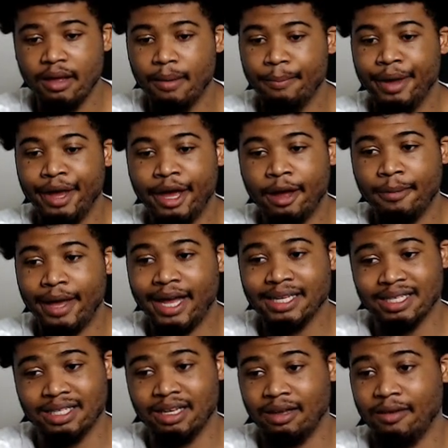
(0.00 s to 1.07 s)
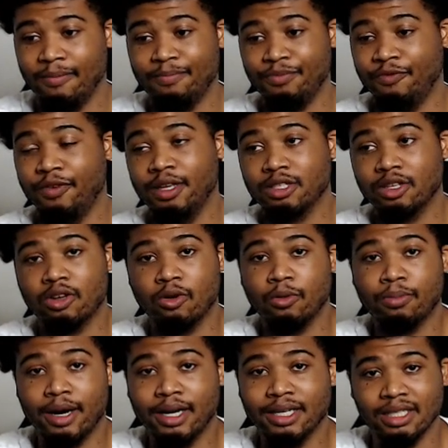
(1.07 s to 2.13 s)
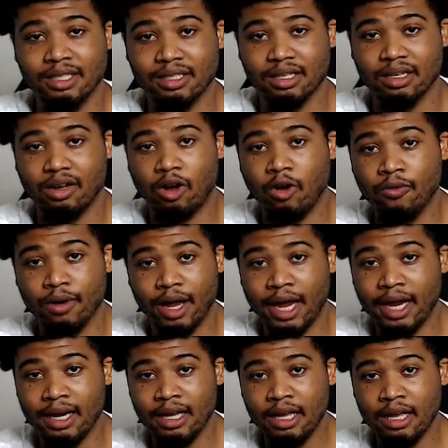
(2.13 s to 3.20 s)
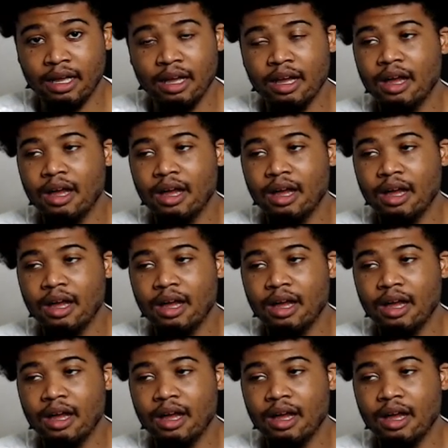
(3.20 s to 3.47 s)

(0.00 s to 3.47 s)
Bam has the physical presence over AD.